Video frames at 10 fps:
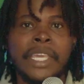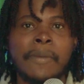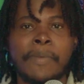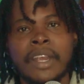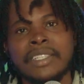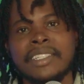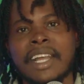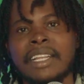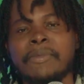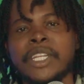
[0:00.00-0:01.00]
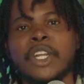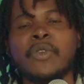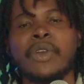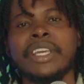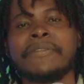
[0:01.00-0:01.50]
Me personally, me don't
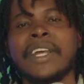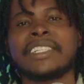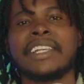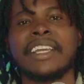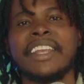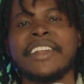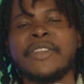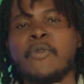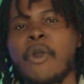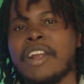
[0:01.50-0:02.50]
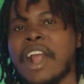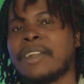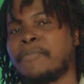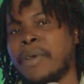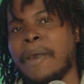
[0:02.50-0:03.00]
know if that song here did
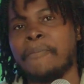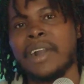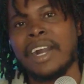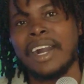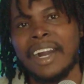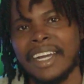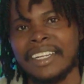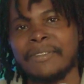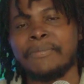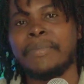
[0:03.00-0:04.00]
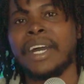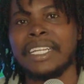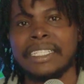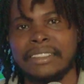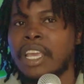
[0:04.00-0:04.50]
warrant Popcorn on
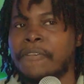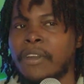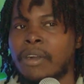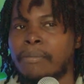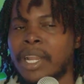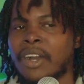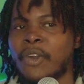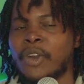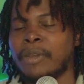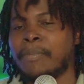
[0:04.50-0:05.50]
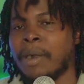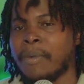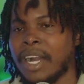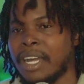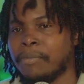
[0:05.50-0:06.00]
it. If you black out the
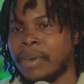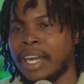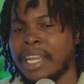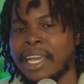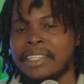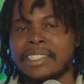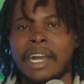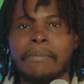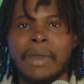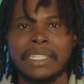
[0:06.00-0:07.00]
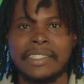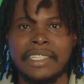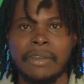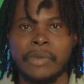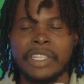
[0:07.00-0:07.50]
Popcorn part like the song bad
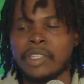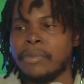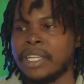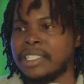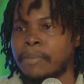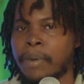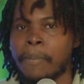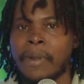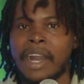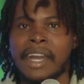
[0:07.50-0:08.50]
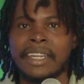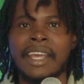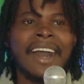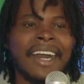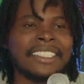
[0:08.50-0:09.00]
same way, so me don't see Popcorn
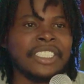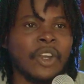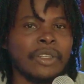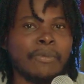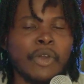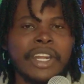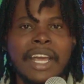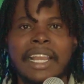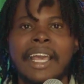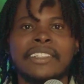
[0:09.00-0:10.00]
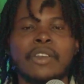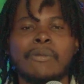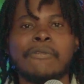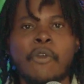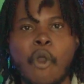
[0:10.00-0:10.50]
add not more than like
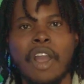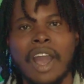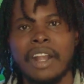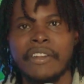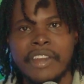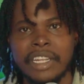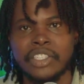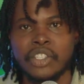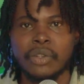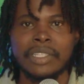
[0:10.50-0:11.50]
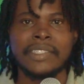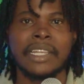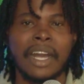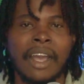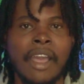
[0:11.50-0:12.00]
some vocal range to the
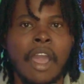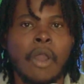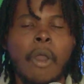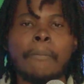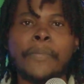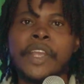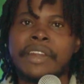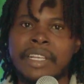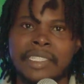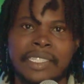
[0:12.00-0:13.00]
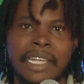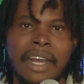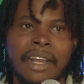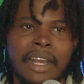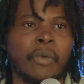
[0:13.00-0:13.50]
song. Compare this
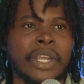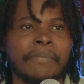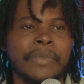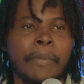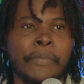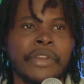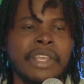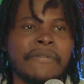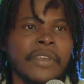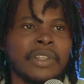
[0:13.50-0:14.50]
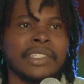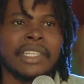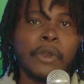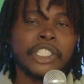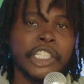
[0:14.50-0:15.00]
song with the previous
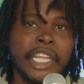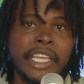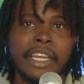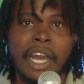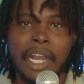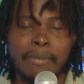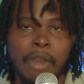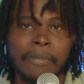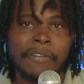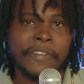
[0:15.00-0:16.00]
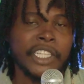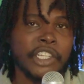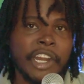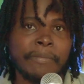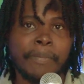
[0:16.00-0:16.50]
438 album
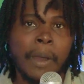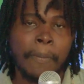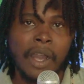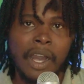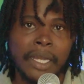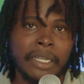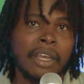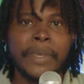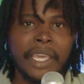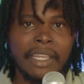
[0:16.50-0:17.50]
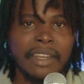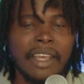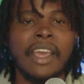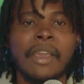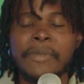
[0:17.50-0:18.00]
featuring Popcorn, Pain.
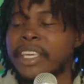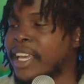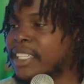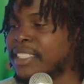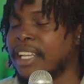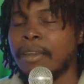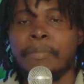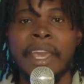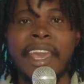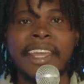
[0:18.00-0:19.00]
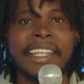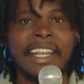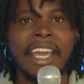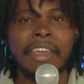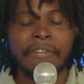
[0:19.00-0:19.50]
Me can tell you pain in
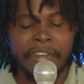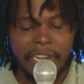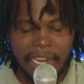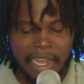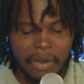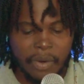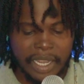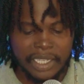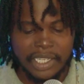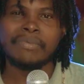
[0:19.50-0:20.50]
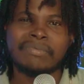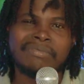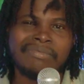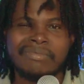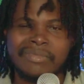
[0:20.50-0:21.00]
every language.
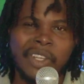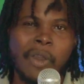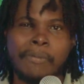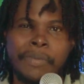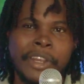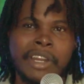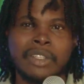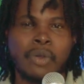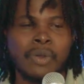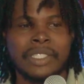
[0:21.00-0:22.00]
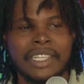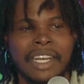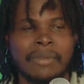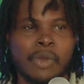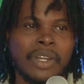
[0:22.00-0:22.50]
Compare the two
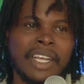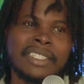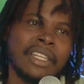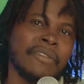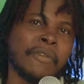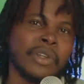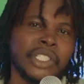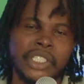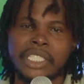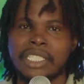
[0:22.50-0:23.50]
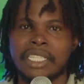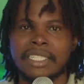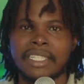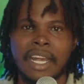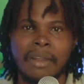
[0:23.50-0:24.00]
songs more than say the
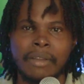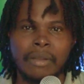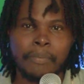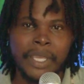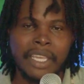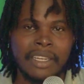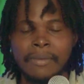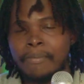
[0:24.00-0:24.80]
438 song Pain